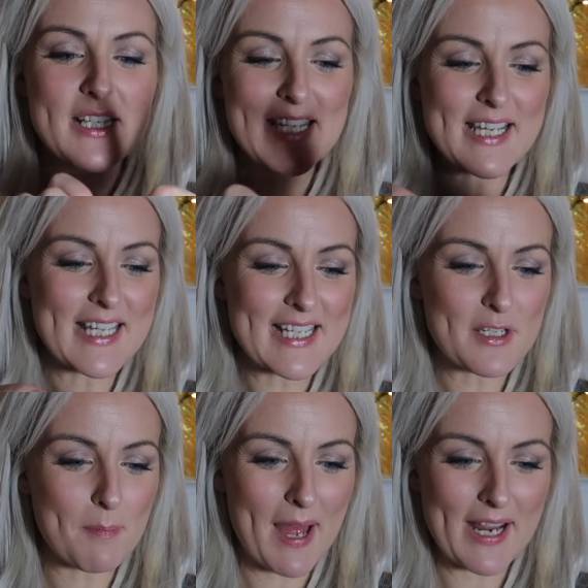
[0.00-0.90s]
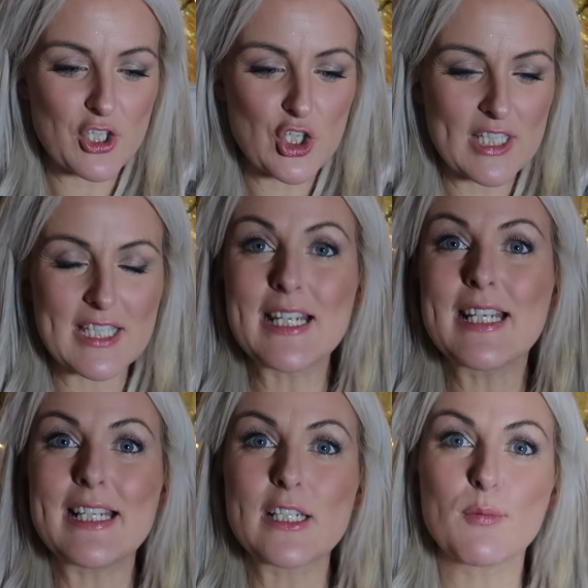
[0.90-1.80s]
dinky little packaging,
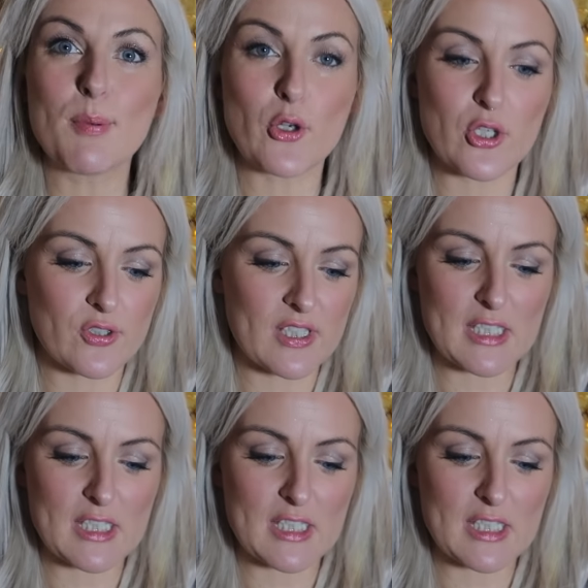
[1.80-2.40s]
dinky little bottles,